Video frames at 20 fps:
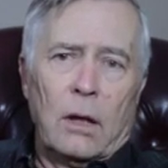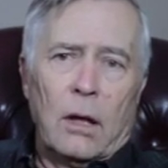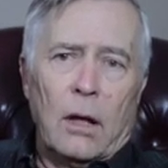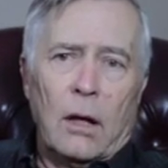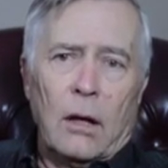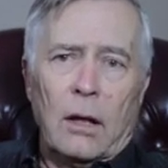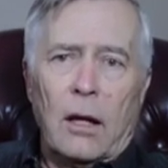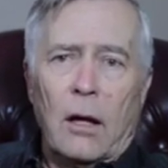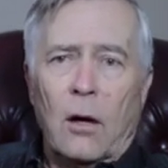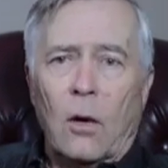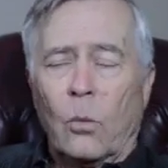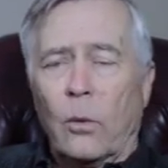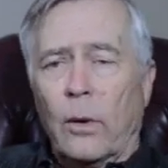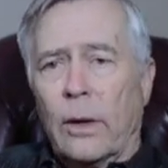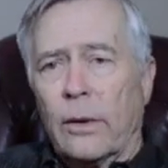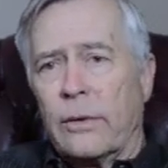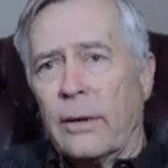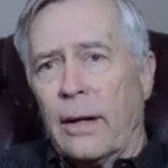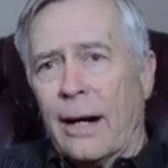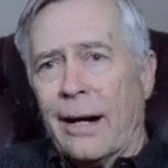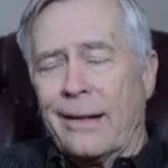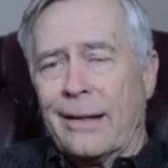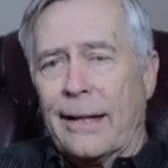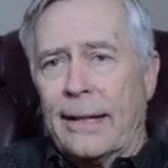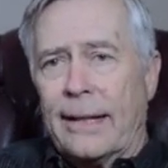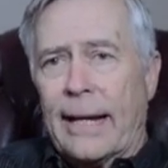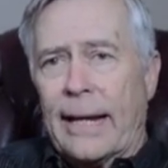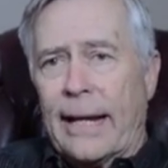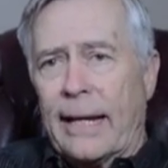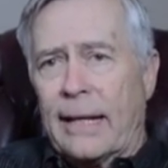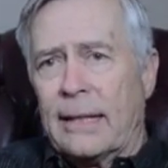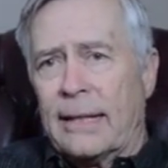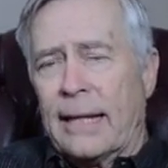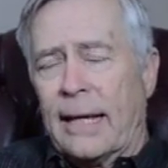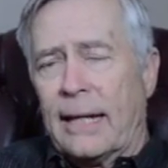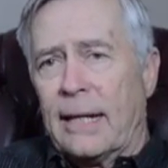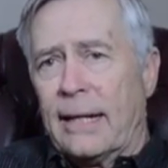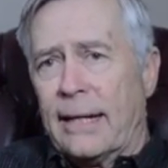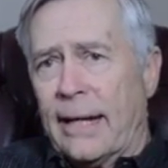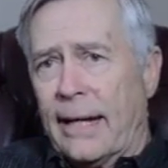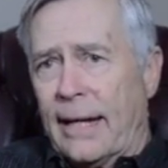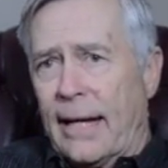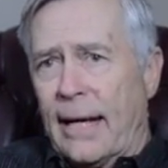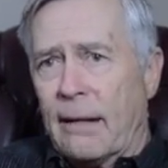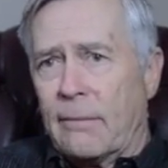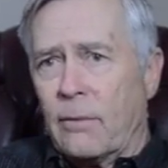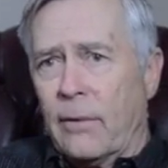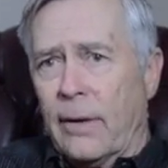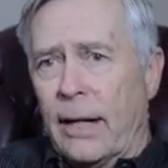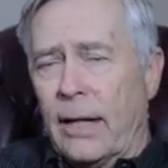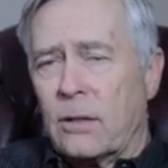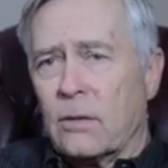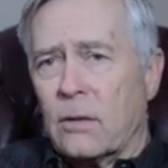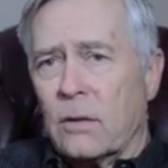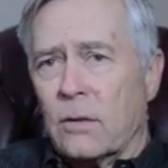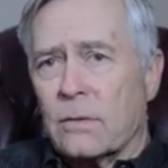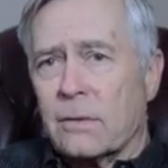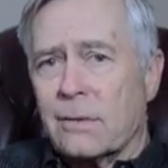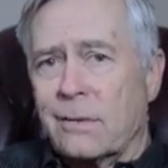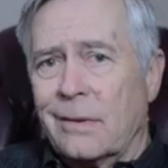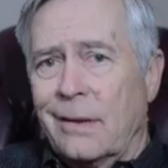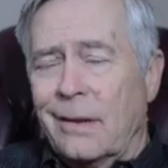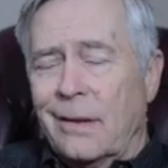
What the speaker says: Along with our day-to-day operations,